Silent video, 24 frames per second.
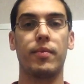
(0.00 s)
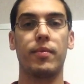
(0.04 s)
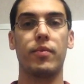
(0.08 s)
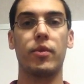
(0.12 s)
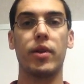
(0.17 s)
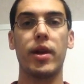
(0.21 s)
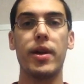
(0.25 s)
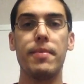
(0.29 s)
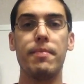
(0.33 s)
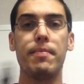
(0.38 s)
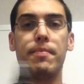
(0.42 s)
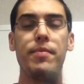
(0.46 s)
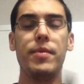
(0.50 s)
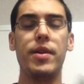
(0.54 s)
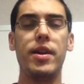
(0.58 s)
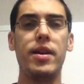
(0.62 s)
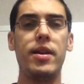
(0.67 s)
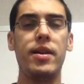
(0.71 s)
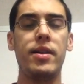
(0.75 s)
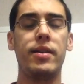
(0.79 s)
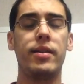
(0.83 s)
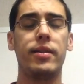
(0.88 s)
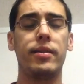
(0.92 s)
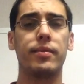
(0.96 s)
Okay?
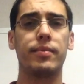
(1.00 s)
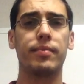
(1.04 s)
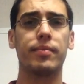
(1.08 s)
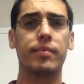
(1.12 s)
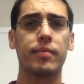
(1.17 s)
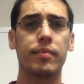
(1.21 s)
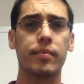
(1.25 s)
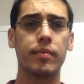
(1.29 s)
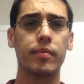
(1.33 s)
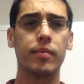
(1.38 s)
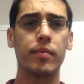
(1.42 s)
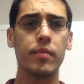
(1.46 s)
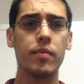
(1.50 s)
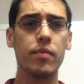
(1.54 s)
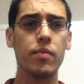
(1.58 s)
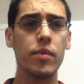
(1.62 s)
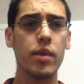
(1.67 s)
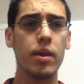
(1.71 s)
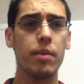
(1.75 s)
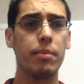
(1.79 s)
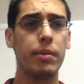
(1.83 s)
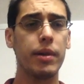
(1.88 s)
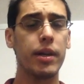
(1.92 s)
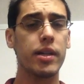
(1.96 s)

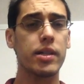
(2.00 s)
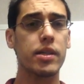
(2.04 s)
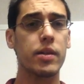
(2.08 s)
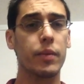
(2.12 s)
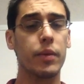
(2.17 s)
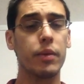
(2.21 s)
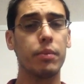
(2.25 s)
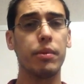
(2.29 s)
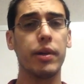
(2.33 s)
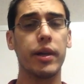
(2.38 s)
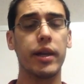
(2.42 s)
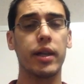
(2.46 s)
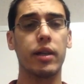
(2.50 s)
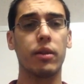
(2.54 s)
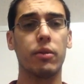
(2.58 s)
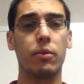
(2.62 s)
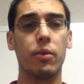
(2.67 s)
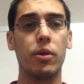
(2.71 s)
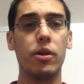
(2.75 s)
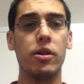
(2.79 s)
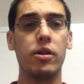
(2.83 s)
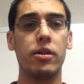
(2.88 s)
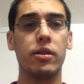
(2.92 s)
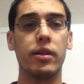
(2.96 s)
Because if we're playing in the
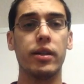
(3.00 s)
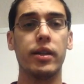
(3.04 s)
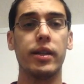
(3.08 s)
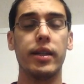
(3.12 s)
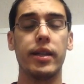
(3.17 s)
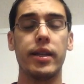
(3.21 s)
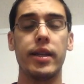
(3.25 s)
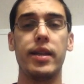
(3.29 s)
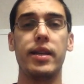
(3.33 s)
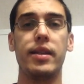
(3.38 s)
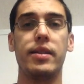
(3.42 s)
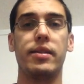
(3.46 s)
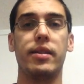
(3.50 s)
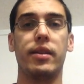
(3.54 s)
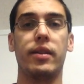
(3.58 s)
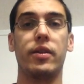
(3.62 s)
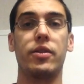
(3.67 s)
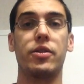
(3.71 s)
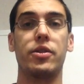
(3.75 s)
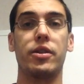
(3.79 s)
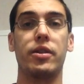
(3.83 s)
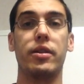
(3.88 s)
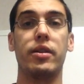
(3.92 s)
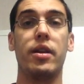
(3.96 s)
wrong key
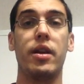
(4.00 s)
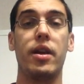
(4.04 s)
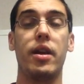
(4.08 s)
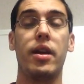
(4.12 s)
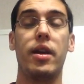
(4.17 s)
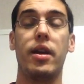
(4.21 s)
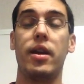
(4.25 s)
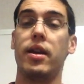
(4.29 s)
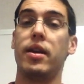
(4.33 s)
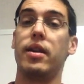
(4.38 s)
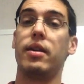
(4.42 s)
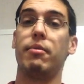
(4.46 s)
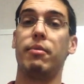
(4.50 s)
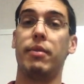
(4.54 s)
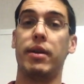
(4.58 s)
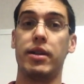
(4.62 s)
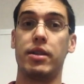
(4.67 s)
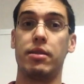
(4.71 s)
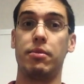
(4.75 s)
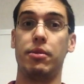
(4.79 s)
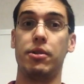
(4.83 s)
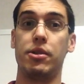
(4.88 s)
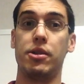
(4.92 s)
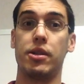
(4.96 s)
signature, it
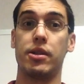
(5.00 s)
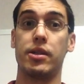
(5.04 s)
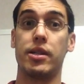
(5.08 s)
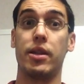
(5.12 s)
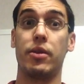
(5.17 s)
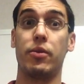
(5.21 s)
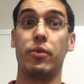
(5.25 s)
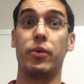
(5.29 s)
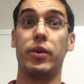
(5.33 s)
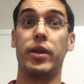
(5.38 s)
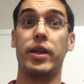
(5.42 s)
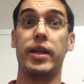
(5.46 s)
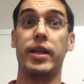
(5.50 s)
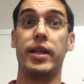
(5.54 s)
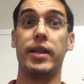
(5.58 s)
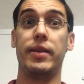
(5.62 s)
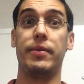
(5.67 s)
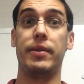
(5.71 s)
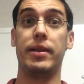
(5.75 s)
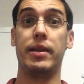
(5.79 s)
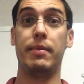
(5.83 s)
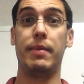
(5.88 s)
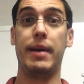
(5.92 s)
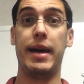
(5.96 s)
makes the music sound really,
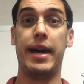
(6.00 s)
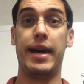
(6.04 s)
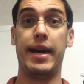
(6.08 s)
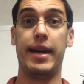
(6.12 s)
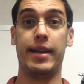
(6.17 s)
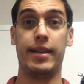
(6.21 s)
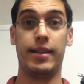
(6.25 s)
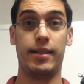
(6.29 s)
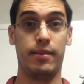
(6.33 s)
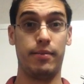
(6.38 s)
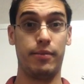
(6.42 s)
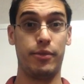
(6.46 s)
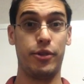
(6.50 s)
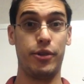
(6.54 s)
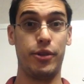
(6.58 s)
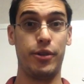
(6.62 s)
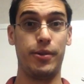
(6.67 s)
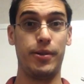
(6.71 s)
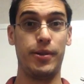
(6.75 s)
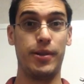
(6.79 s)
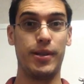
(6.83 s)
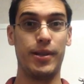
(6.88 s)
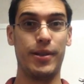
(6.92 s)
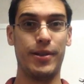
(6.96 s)
really bad, as I'm sure you
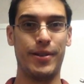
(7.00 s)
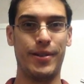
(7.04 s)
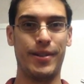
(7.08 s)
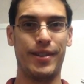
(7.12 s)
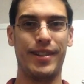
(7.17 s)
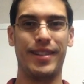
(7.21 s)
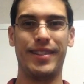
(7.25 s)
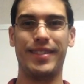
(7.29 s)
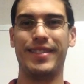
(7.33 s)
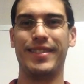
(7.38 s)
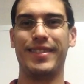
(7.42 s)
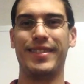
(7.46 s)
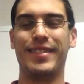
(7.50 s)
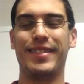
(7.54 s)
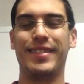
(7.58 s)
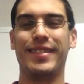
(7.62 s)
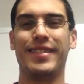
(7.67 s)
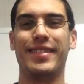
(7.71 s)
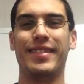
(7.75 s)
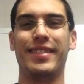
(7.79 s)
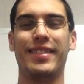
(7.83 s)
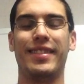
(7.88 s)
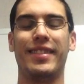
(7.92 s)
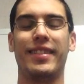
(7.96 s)
just learned.
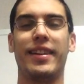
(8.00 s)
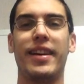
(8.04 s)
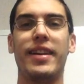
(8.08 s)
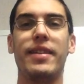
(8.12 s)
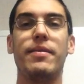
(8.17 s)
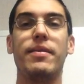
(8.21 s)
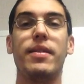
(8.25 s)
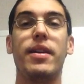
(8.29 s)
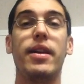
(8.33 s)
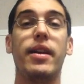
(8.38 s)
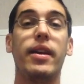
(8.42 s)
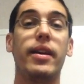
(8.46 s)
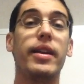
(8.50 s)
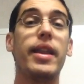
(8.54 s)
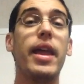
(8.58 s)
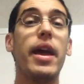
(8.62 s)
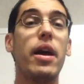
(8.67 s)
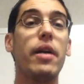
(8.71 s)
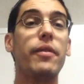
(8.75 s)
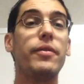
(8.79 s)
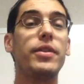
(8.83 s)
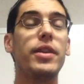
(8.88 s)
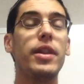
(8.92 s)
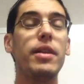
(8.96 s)
Okay?
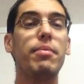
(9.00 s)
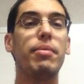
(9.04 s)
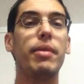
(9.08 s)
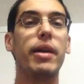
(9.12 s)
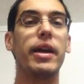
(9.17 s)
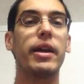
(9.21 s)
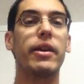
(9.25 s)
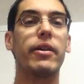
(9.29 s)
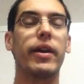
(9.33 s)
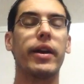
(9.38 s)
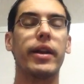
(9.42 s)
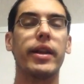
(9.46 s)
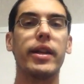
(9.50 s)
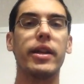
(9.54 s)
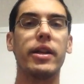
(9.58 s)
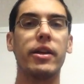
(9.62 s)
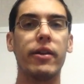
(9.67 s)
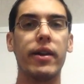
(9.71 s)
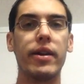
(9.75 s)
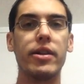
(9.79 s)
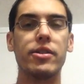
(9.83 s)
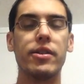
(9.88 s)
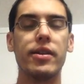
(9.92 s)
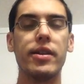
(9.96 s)
Now, if you did play it correctly,
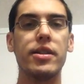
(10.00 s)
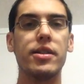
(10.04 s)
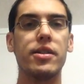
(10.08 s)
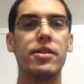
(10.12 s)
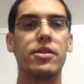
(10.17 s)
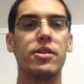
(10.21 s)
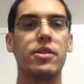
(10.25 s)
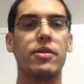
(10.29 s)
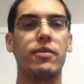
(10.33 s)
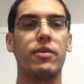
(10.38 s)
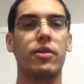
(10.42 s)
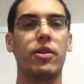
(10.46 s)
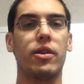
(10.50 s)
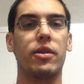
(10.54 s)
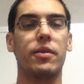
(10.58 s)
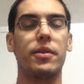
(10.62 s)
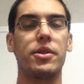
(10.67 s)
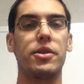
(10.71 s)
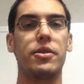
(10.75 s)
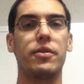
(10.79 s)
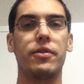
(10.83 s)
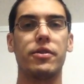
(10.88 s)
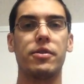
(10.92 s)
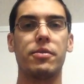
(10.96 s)
congratulations, you've learned
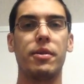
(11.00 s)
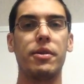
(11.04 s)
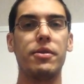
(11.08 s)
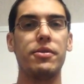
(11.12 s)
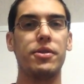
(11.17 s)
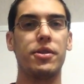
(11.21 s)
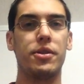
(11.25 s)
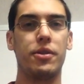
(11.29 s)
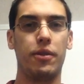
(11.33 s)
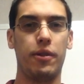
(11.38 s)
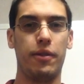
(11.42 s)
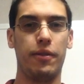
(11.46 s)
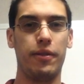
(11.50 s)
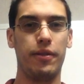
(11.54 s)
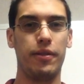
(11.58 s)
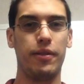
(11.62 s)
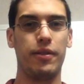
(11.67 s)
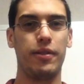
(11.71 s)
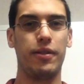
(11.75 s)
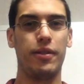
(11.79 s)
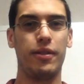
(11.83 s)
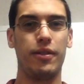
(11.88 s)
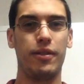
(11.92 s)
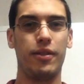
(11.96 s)
what you were supposed to
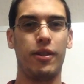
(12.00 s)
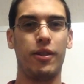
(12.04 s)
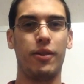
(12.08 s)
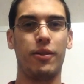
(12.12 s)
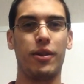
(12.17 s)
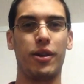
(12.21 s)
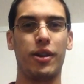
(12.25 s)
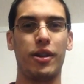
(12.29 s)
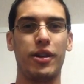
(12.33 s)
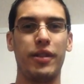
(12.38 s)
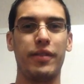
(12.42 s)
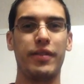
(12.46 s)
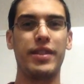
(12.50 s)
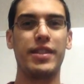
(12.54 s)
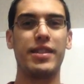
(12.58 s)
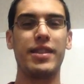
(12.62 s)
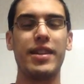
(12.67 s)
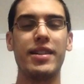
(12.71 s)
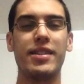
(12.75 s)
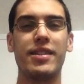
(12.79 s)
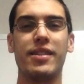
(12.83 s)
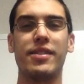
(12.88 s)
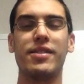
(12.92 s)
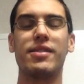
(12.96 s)
over all of these
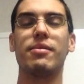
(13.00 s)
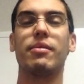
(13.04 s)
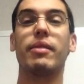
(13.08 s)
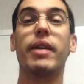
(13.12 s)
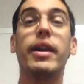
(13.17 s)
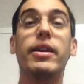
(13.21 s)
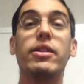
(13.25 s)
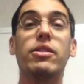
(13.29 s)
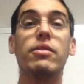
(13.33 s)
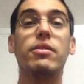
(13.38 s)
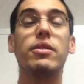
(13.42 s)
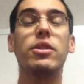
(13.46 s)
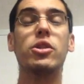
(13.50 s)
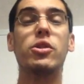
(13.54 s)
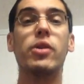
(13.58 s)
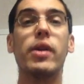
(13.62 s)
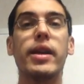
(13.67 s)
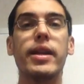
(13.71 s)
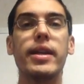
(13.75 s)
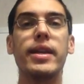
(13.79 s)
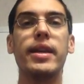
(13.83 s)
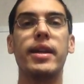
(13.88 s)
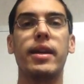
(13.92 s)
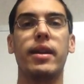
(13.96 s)
lessons. Okay, so let's try
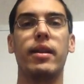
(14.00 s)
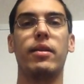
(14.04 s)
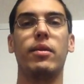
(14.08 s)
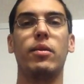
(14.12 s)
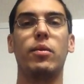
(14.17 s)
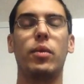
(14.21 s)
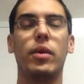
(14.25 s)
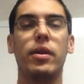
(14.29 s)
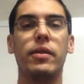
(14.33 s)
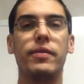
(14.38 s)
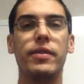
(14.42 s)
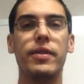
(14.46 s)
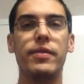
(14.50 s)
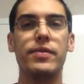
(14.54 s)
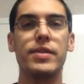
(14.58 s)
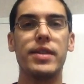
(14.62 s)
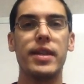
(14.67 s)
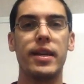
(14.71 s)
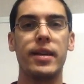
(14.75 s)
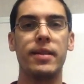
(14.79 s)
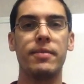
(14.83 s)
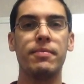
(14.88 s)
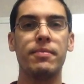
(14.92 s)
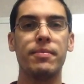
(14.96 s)
it again.
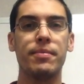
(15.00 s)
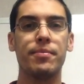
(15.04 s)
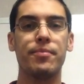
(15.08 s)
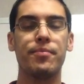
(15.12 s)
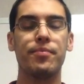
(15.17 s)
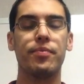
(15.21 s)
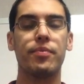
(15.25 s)
115.